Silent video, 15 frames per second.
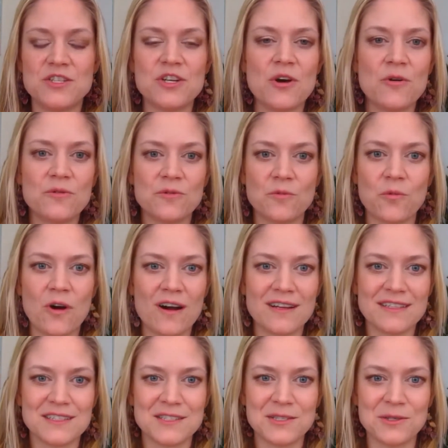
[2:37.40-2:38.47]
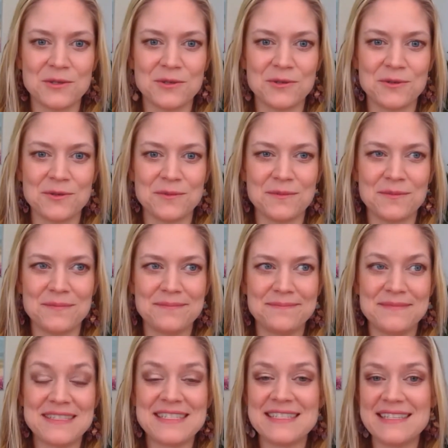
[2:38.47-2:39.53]
don't want to
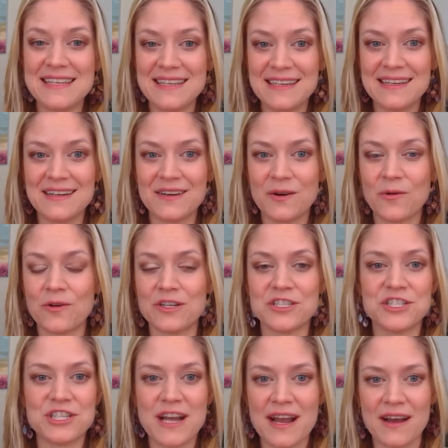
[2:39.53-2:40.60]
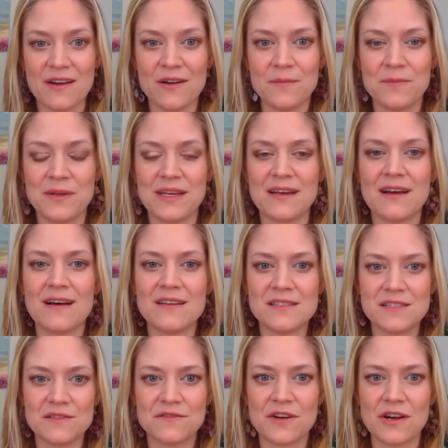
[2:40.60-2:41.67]
seek or share
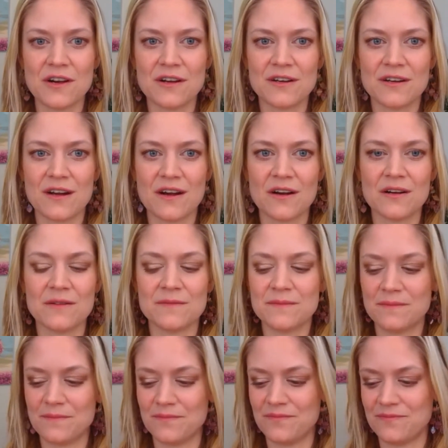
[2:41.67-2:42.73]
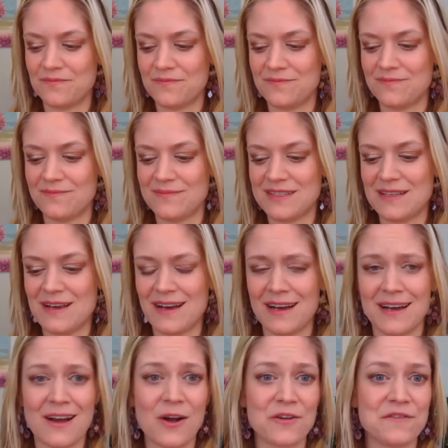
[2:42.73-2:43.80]
because of our
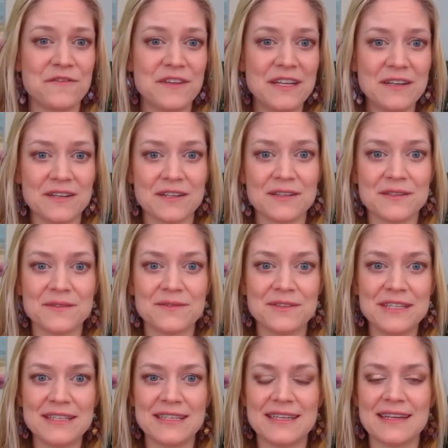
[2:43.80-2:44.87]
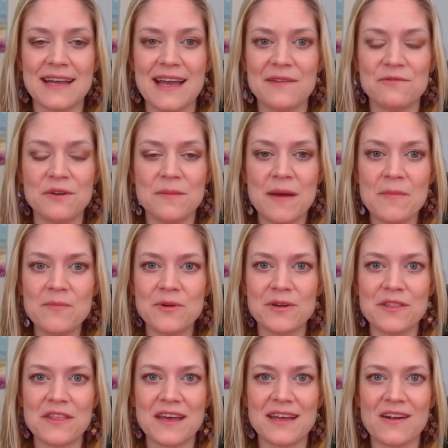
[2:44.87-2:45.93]
fear, really. And
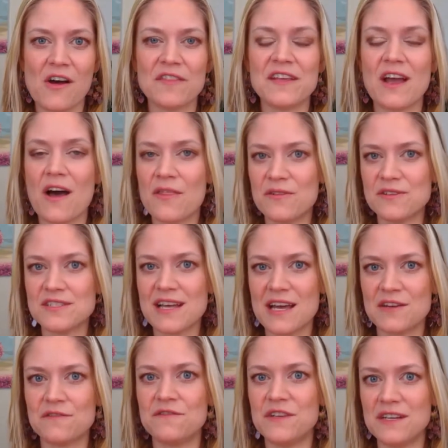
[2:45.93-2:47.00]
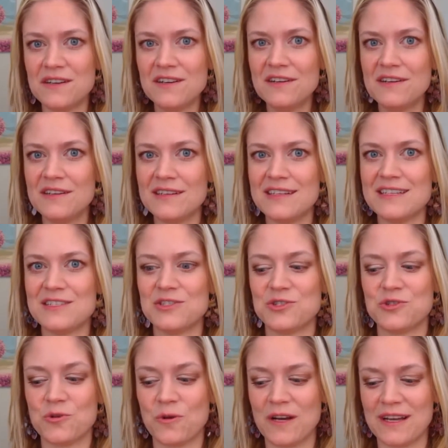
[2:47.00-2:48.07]
remember that on the other side of fear is
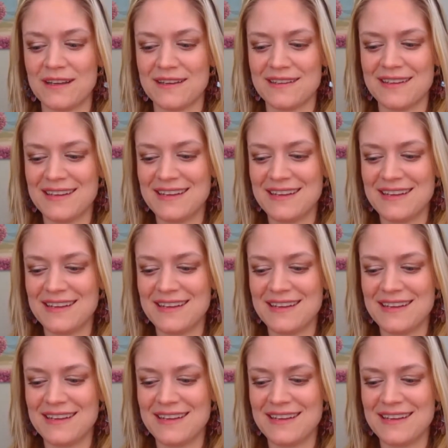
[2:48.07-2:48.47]
joy.